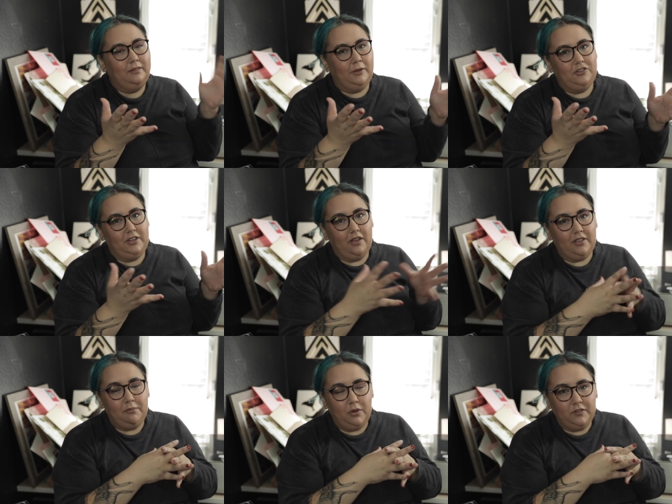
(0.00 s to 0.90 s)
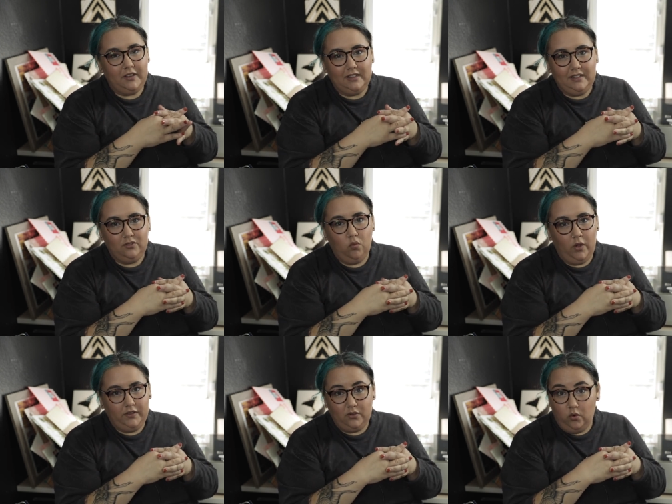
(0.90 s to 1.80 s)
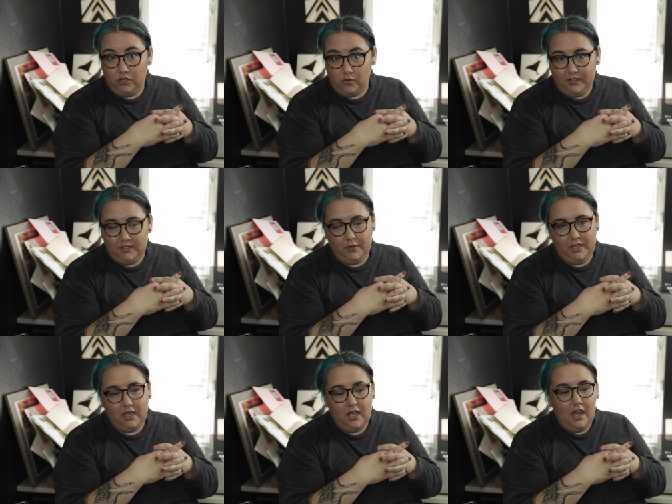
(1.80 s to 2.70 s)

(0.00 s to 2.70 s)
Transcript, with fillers: especially now that I'm posting at least once or twice a week.